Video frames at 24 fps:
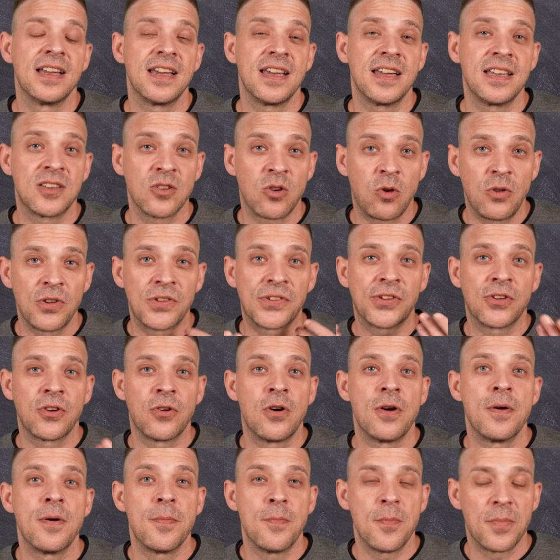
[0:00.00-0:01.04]
you
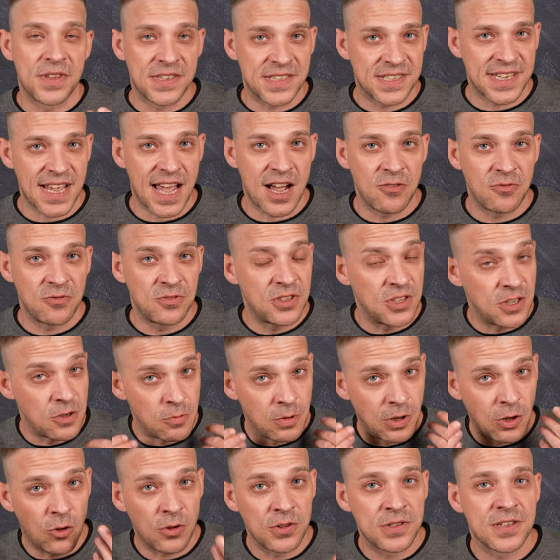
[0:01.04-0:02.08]

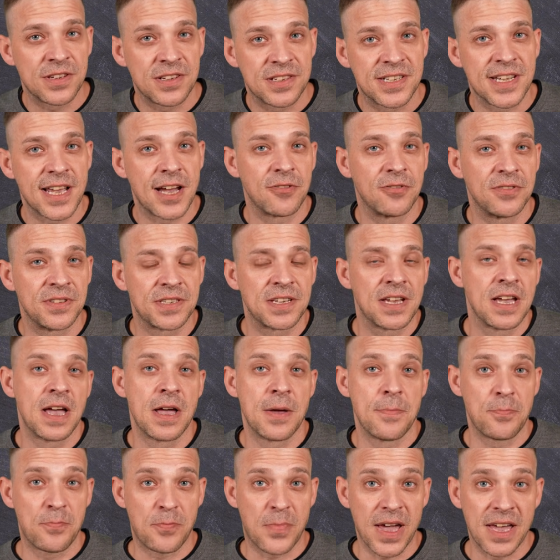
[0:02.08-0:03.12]
will also sound
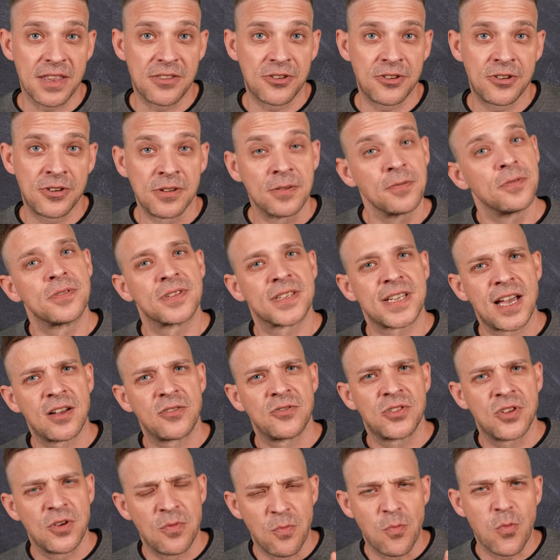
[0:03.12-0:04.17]
better,
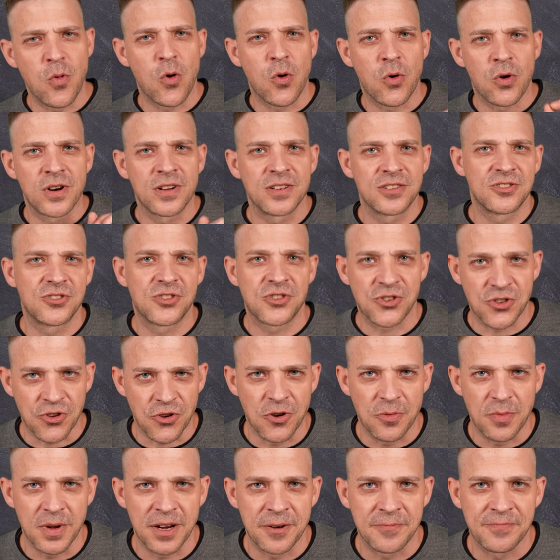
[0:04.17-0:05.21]
sound more
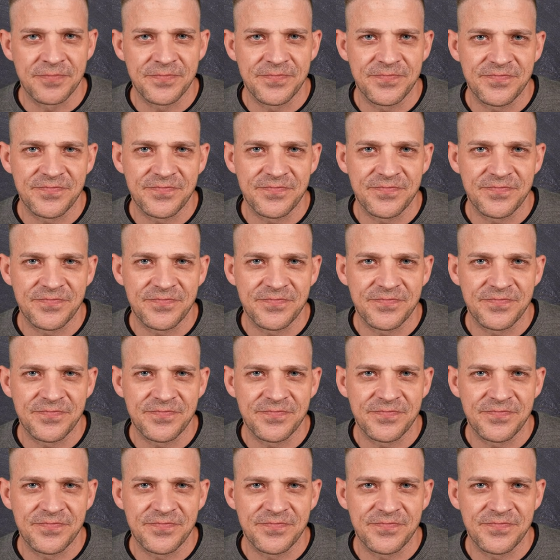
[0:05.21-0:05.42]
German.